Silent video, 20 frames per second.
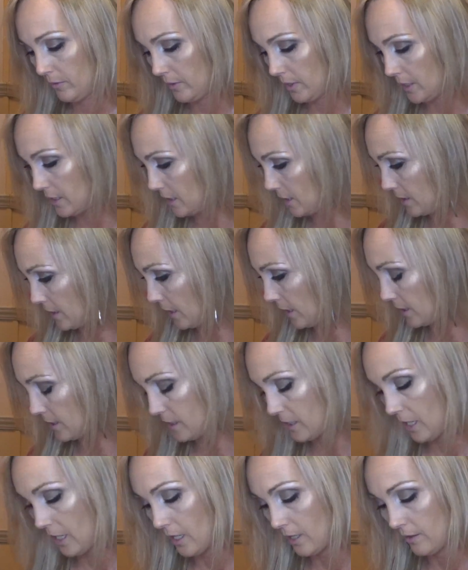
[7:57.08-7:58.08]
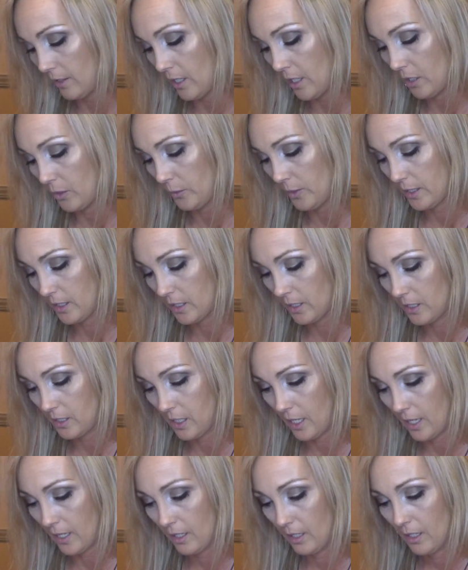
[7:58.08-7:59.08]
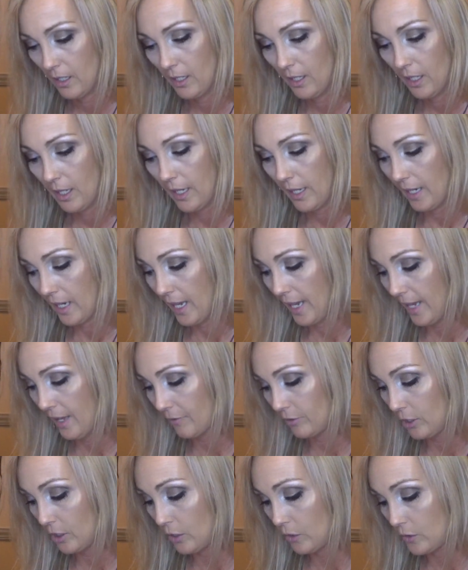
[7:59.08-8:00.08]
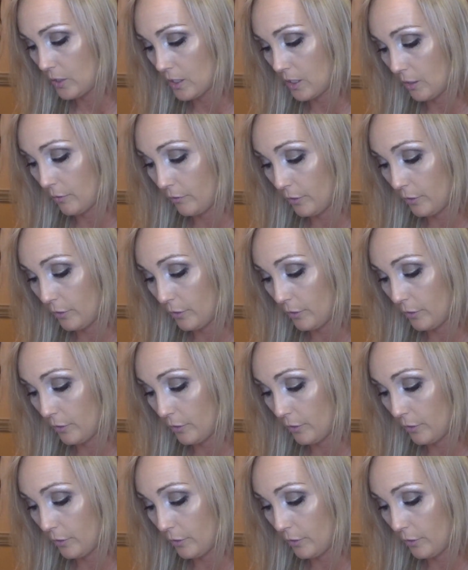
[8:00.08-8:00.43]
this is like a set and the other one's a set. And I have used a